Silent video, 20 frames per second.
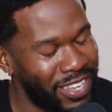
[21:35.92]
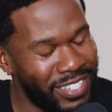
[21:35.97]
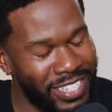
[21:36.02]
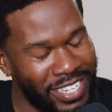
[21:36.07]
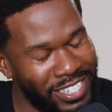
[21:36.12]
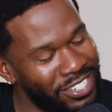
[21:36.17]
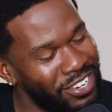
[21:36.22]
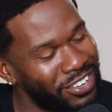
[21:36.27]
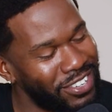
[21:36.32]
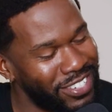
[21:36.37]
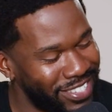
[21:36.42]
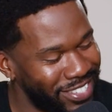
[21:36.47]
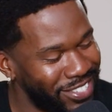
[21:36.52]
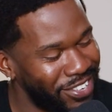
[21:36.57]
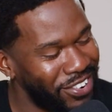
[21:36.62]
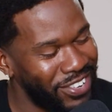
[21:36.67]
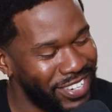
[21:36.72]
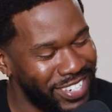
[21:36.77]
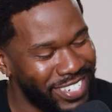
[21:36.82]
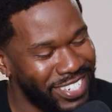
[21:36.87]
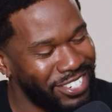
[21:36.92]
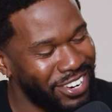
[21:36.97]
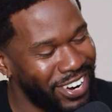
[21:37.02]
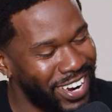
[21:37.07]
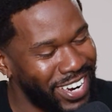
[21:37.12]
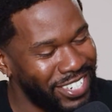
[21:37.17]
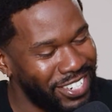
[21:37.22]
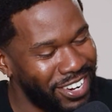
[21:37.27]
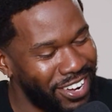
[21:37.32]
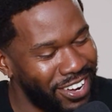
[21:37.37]
I was like, "This is going in the
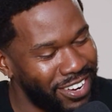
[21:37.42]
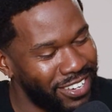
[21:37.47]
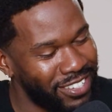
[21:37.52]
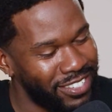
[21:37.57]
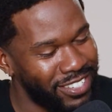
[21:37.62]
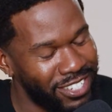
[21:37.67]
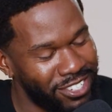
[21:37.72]
trash, dog."